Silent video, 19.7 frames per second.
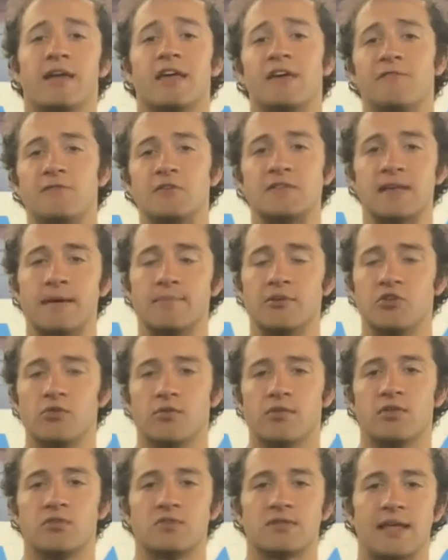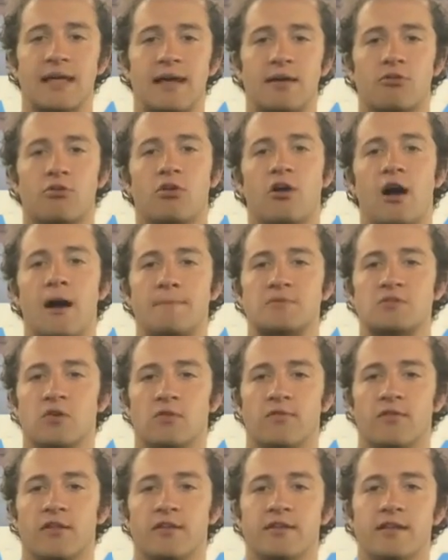If he's gonna be doing those lateral hops
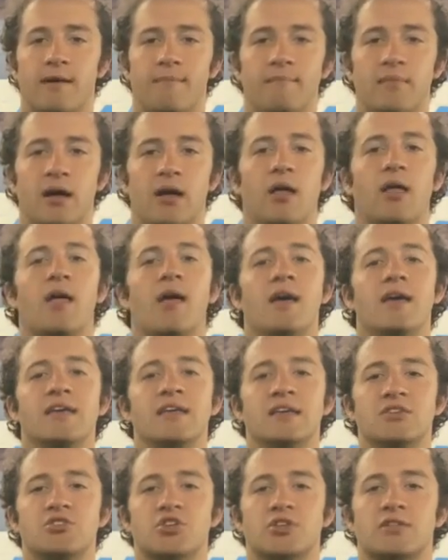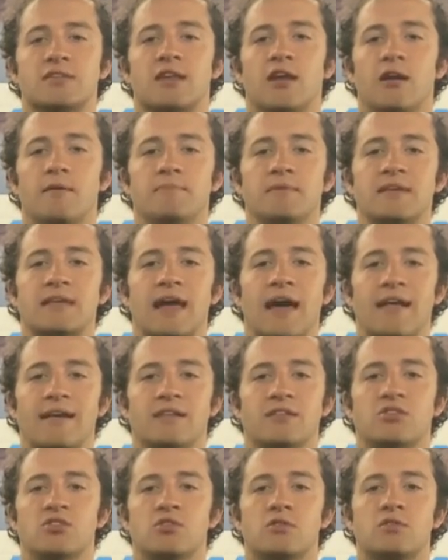over the dumbbell, he's just gonna be
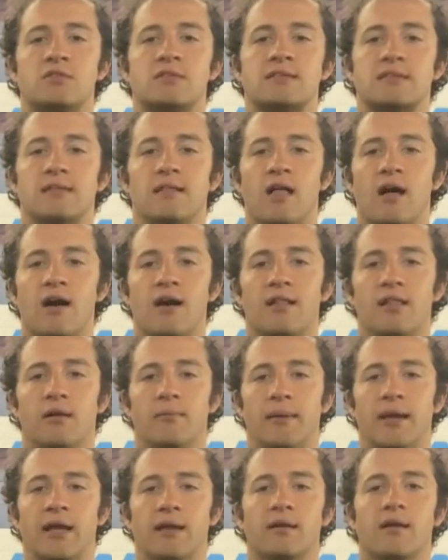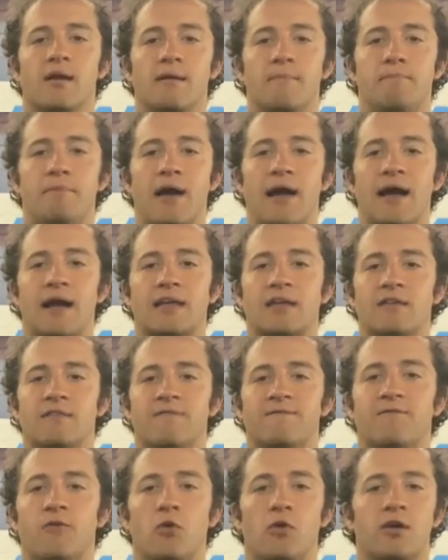kind of slaloming back
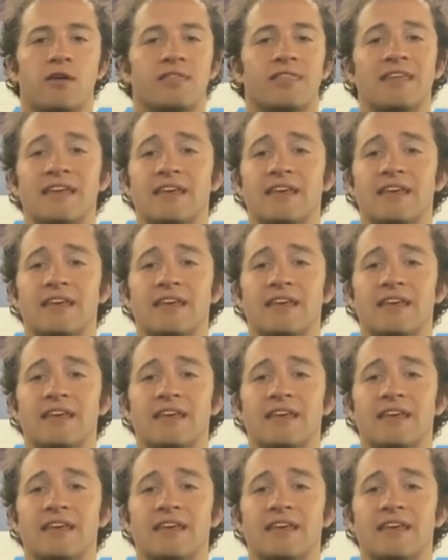and forth.